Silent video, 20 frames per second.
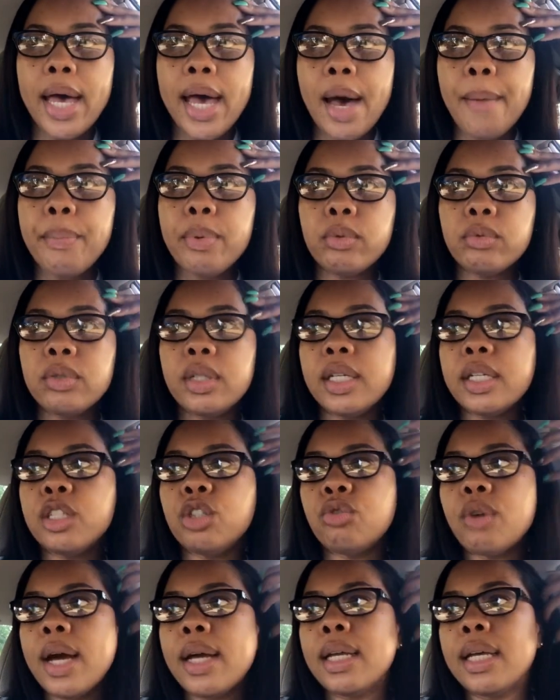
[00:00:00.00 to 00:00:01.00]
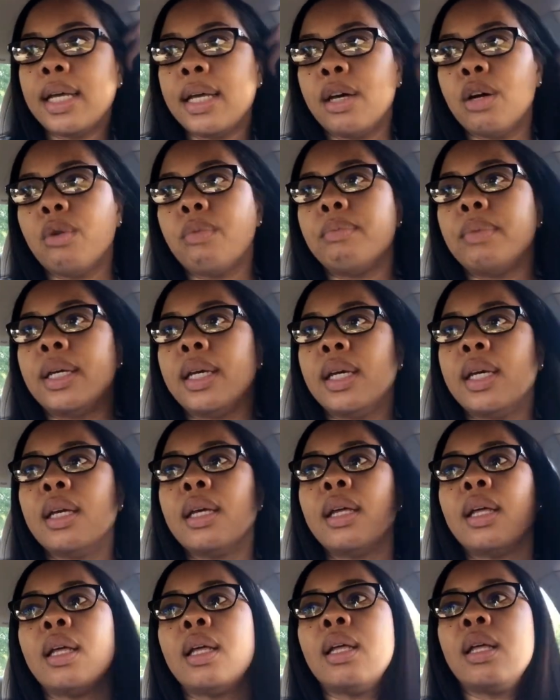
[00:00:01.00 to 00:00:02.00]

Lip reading: Apple did try to help me